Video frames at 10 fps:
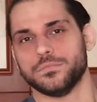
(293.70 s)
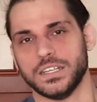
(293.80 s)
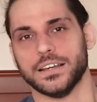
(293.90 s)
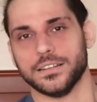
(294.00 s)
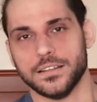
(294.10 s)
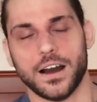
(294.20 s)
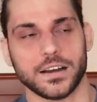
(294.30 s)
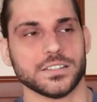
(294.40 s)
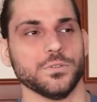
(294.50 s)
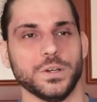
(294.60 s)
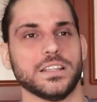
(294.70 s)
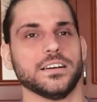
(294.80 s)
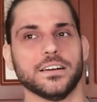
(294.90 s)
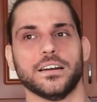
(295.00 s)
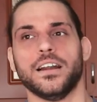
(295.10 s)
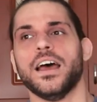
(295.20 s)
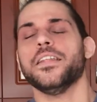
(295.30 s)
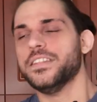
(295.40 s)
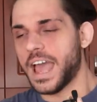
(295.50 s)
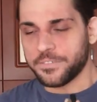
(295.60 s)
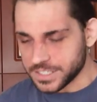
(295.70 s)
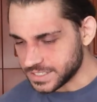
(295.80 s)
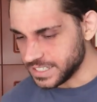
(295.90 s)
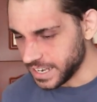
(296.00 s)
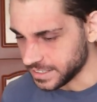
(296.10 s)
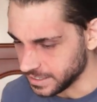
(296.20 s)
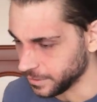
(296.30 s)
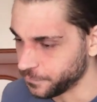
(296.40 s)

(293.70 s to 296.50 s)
Tegan Nox with her devastating